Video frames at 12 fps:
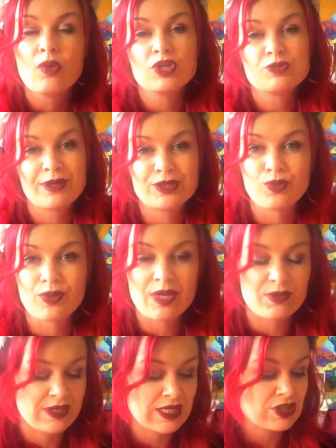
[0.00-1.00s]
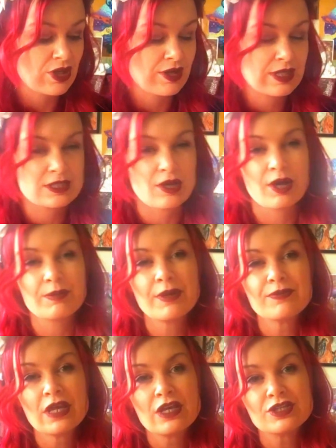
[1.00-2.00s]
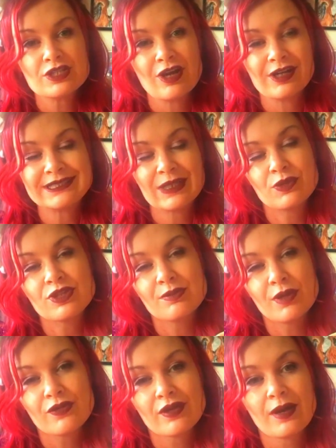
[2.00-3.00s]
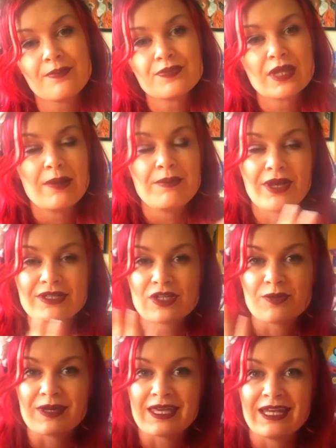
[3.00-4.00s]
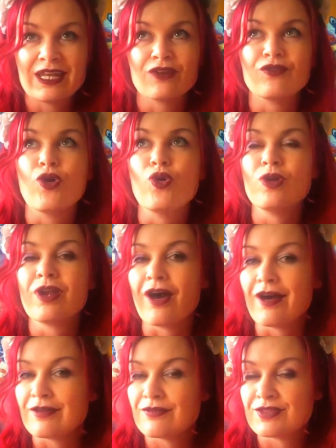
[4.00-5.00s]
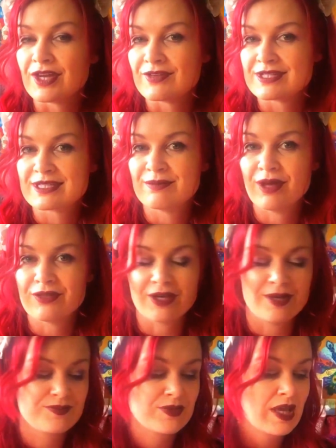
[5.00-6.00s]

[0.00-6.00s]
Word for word: We spend a week with each archetype, starting with the mother, because at the beginning of all life there is the mother.